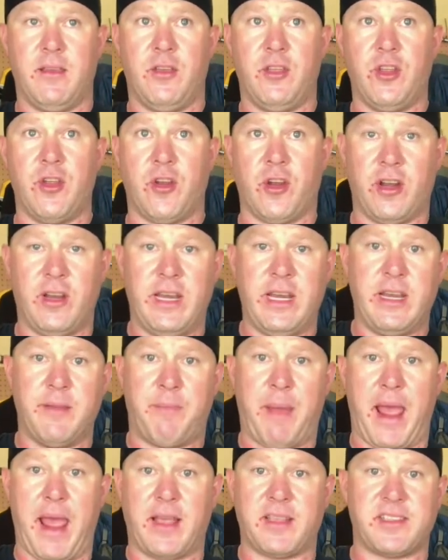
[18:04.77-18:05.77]
You're going to need to
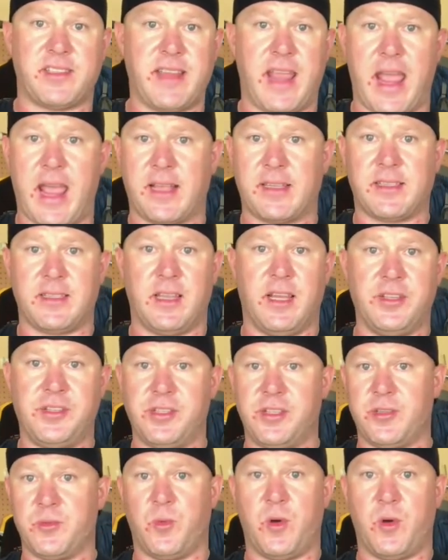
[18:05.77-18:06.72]
pack snacks, lunches,